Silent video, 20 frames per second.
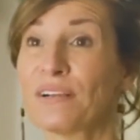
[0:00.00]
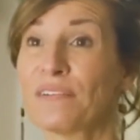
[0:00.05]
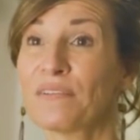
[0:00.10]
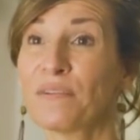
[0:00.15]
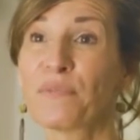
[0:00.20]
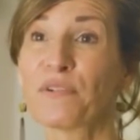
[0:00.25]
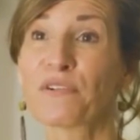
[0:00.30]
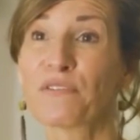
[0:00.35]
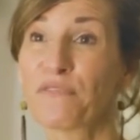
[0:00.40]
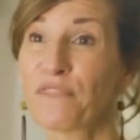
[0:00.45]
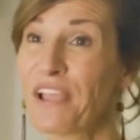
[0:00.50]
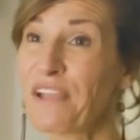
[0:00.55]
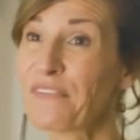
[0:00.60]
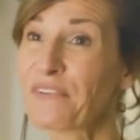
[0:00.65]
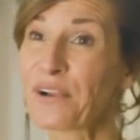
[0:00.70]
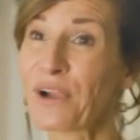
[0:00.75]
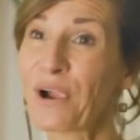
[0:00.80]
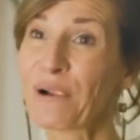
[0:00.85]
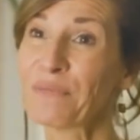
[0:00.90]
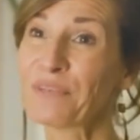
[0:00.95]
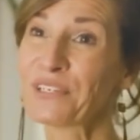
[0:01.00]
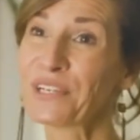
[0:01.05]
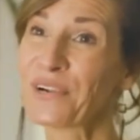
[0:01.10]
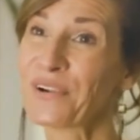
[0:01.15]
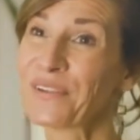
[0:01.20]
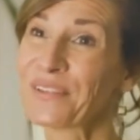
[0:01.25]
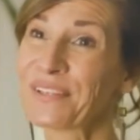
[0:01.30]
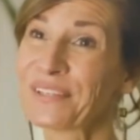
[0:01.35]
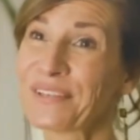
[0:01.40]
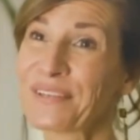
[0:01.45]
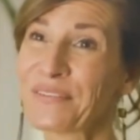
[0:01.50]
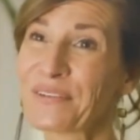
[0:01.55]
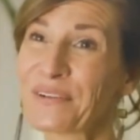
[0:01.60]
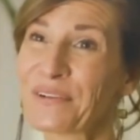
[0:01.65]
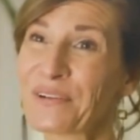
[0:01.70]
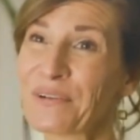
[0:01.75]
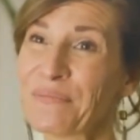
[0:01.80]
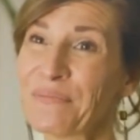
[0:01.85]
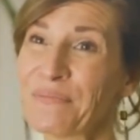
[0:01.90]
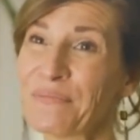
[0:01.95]
from your favorite armchair in the living
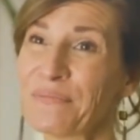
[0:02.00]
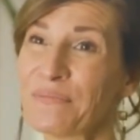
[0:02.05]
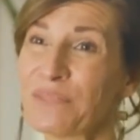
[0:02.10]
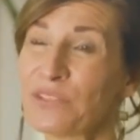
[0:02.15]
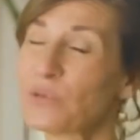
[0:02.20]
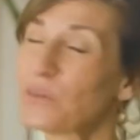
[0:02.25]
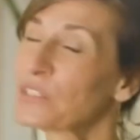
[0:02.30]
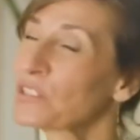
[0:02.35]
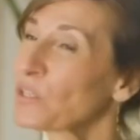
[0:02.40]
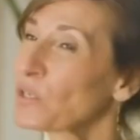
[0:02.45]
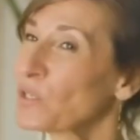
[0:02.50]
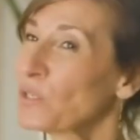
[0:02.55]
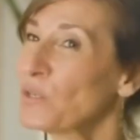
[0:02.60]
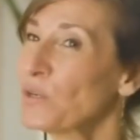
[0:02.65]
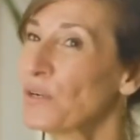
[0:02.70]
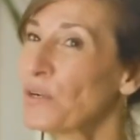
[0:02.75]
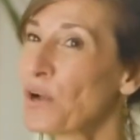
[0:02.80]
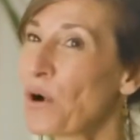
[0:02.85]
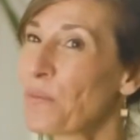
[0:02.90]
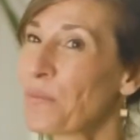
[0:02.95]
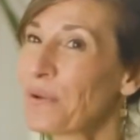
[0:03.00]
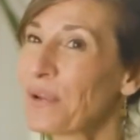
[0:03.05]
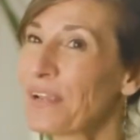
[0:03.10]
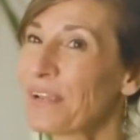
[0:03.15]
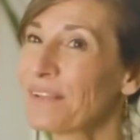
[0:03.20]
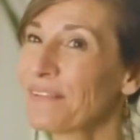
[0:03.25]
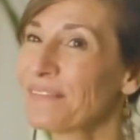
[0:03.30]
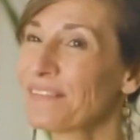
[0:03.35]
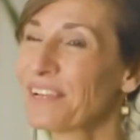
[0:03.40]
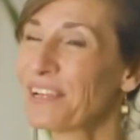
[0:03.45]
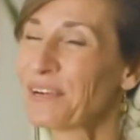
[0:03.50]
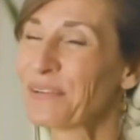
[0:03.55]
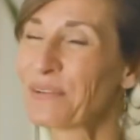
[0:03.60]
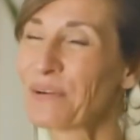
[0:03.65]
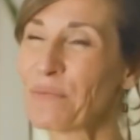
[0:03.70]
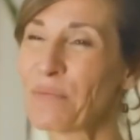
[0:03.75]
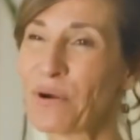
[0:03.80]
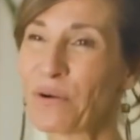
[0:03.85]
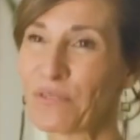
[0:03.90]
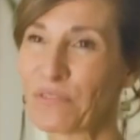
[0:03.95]
room to a secluded opening in a
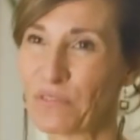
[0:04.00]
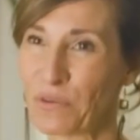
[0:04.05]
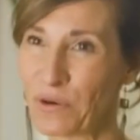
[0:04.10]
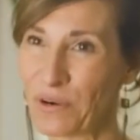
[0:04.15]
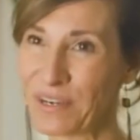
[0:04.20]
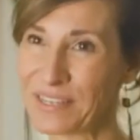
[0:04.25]
remote